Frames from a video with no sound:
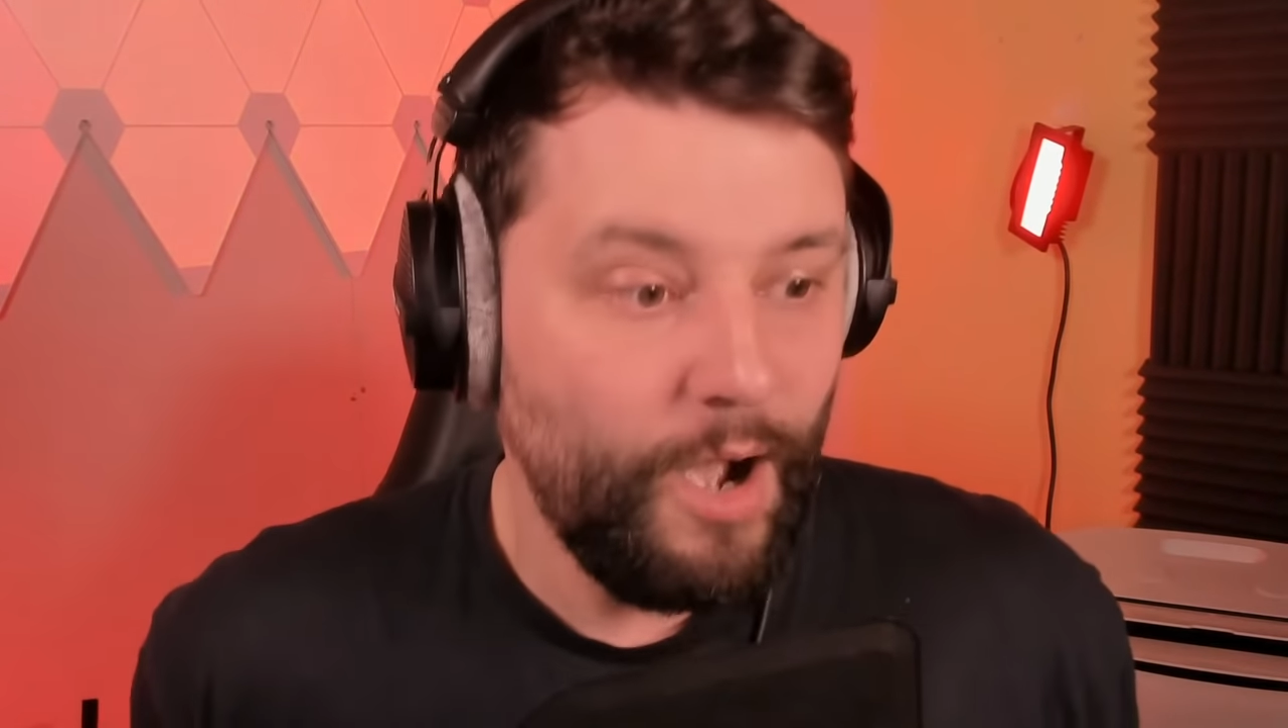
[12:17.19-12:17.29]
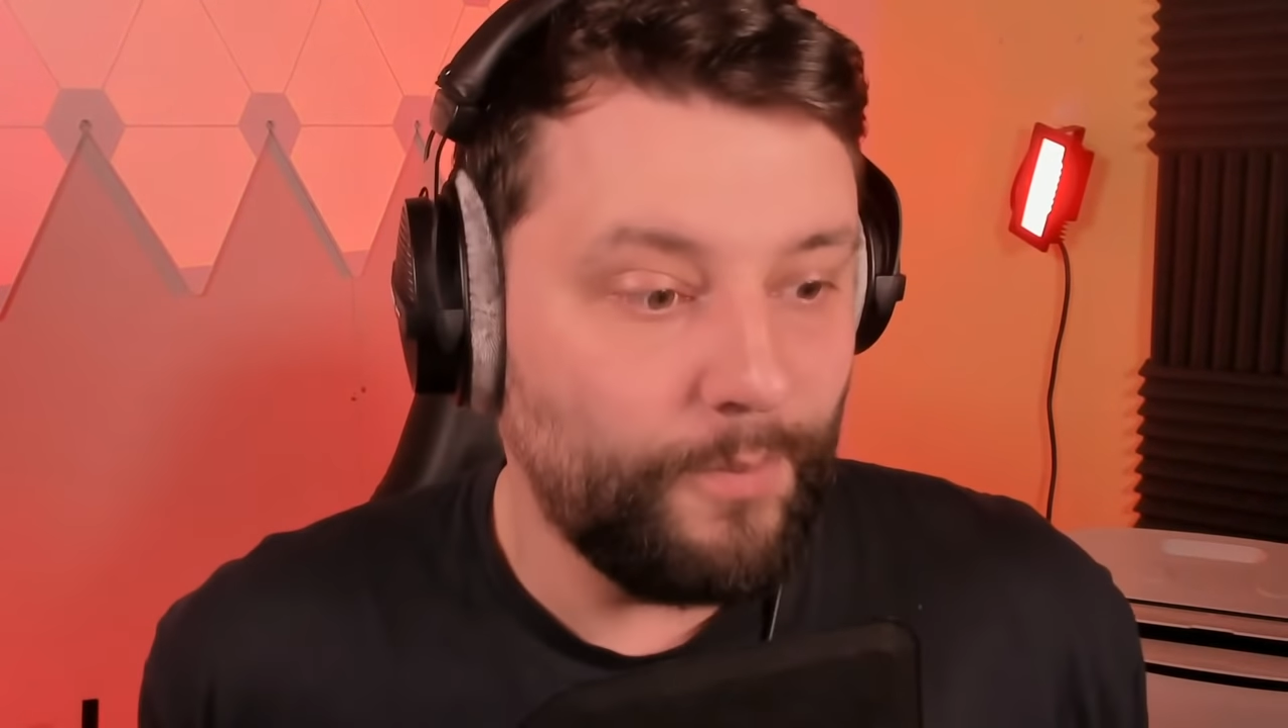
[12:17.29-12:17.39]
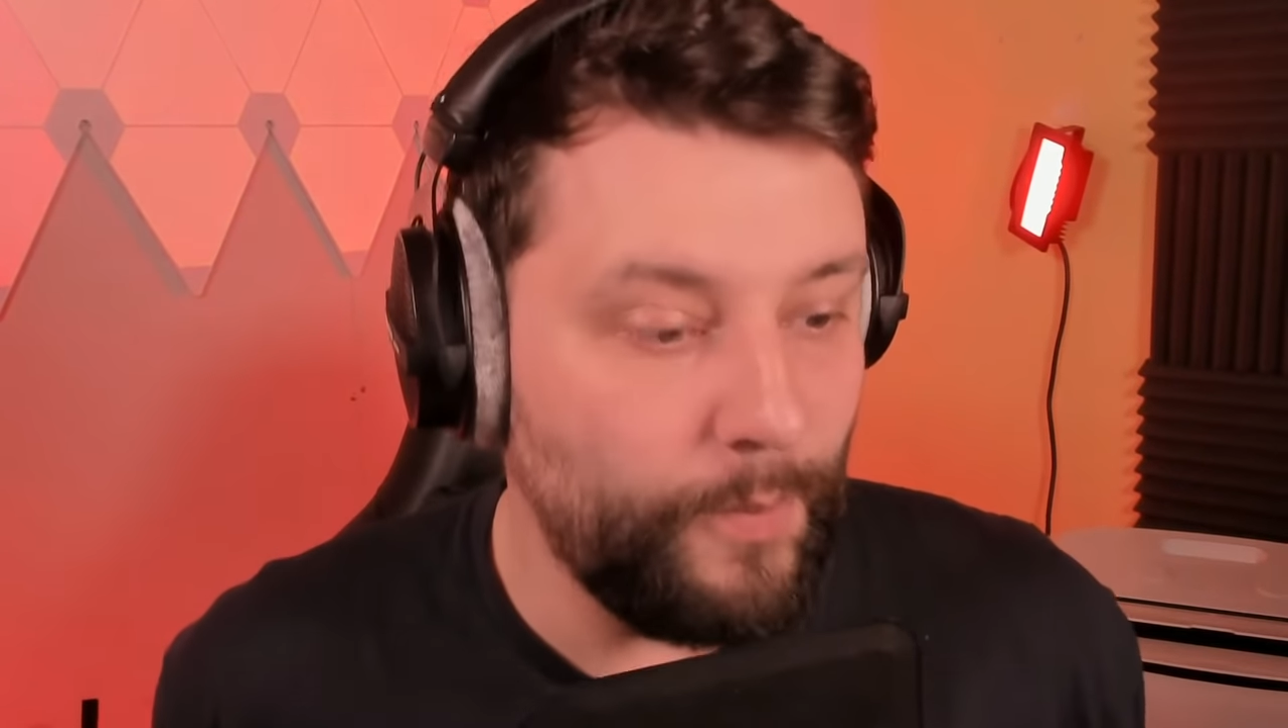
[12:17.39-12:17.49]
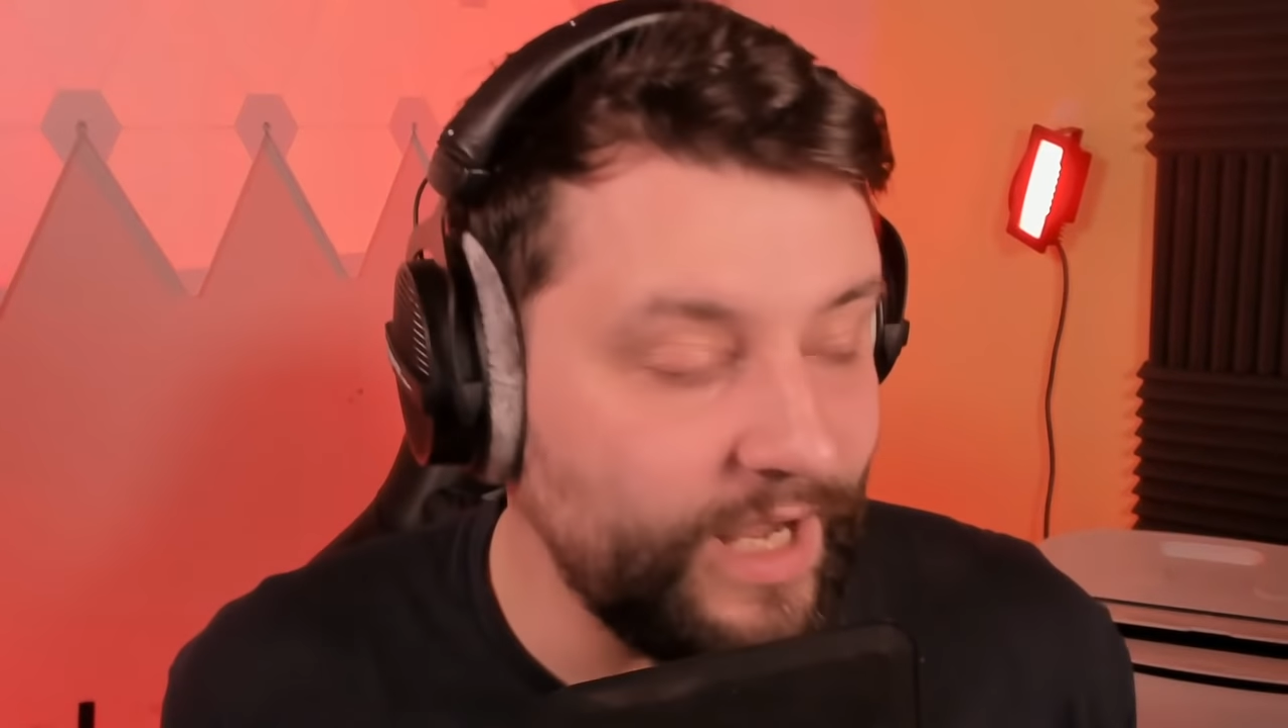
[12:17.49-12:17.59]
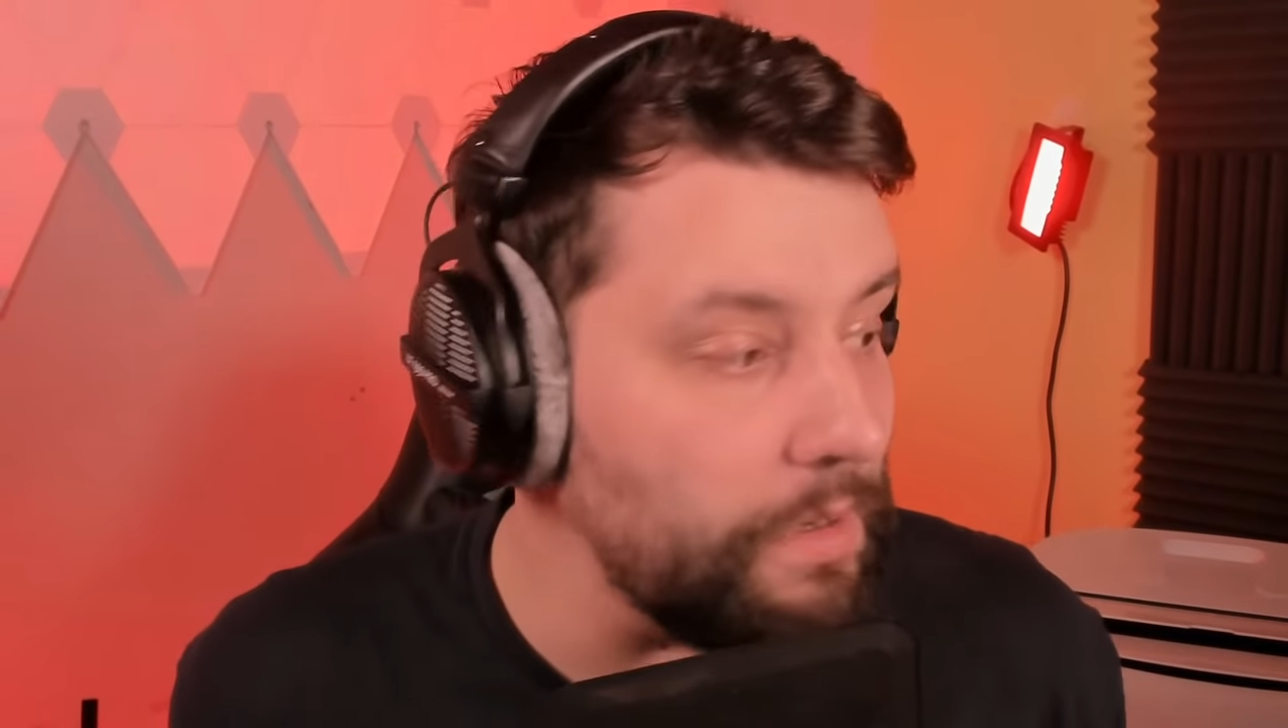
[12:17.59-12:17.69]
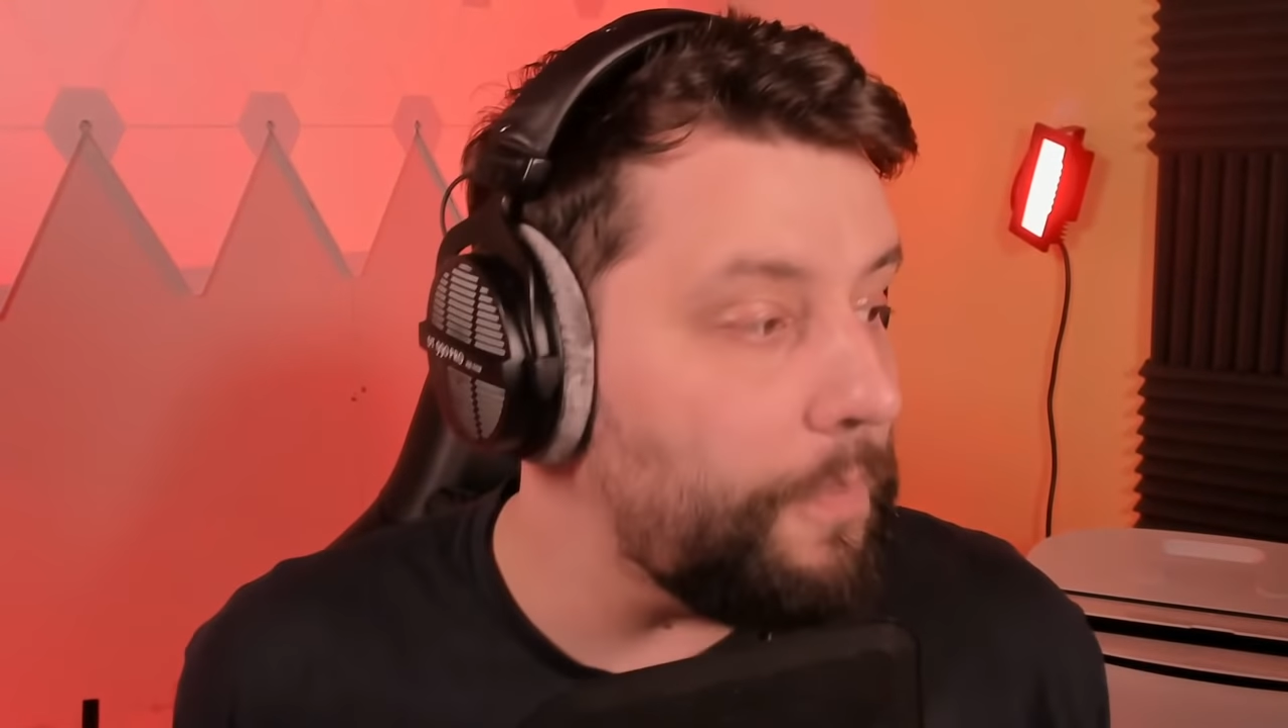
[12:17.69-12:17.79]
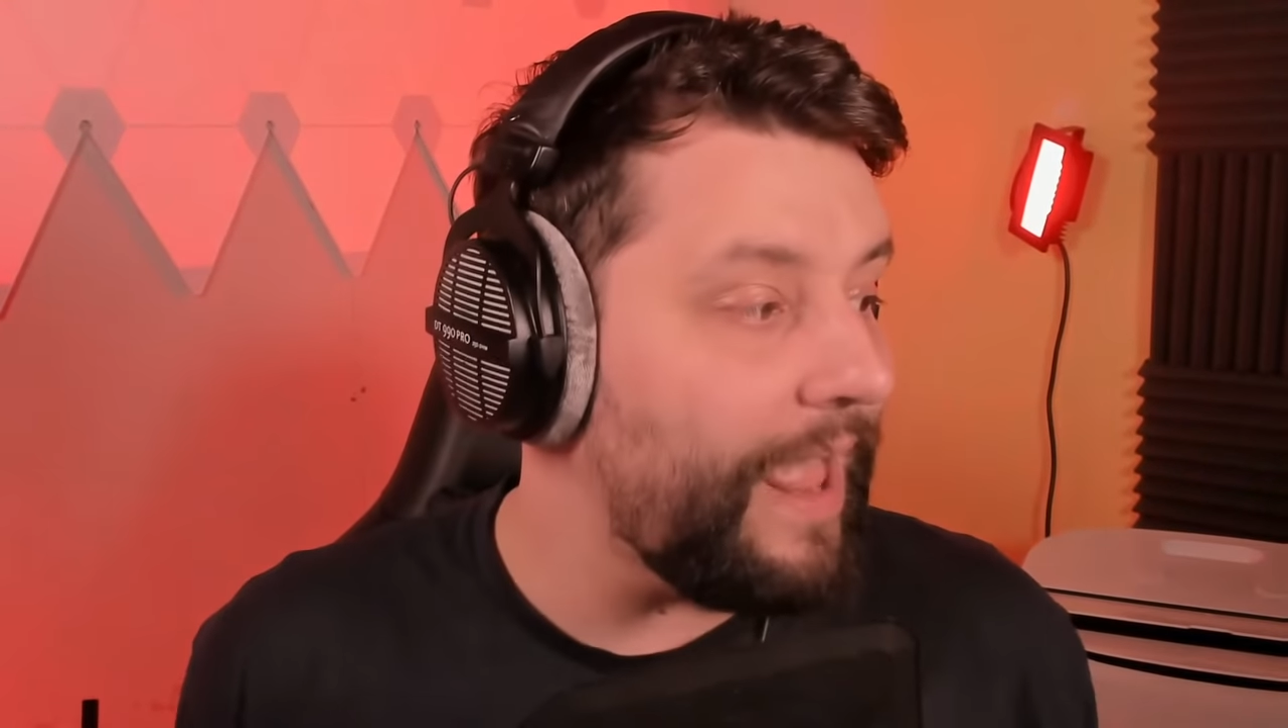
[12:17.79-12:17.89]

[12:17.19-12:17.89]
But we're going to